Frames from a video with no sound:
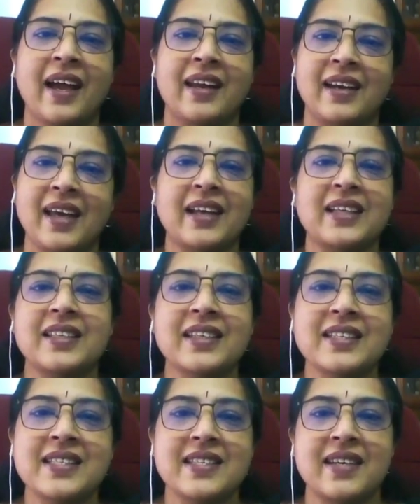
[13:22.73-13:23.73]
Reduction
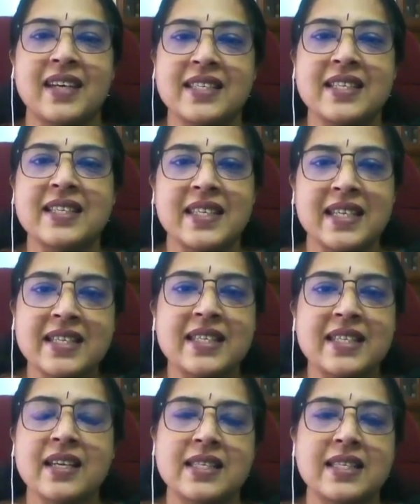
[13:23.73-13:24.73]
in stress is
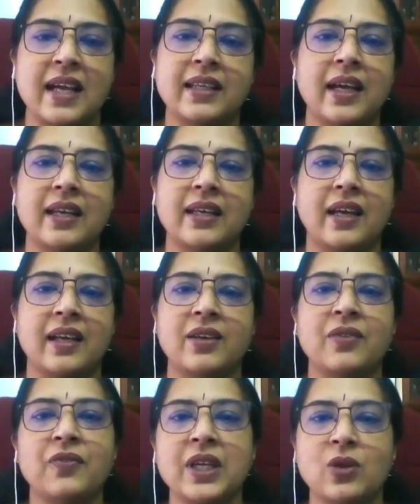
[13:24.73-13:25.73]
easier said than
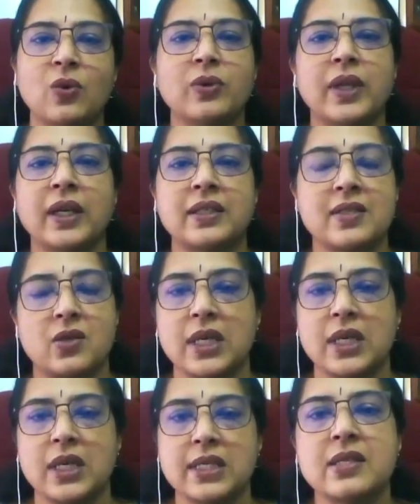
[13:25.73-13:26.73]
done. We know that
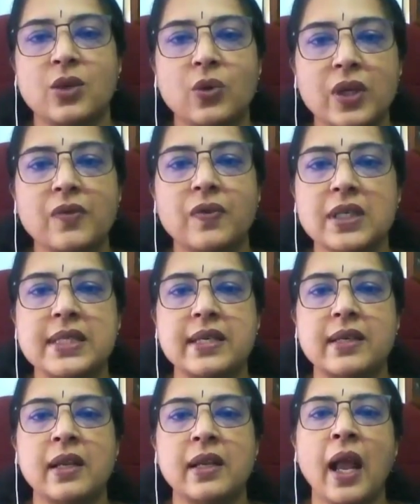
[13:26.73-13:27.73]
stress is
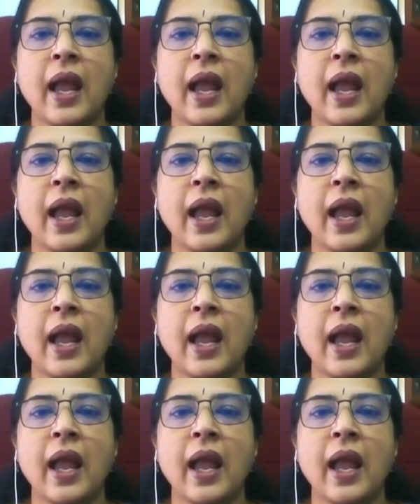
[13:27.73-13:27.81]
universal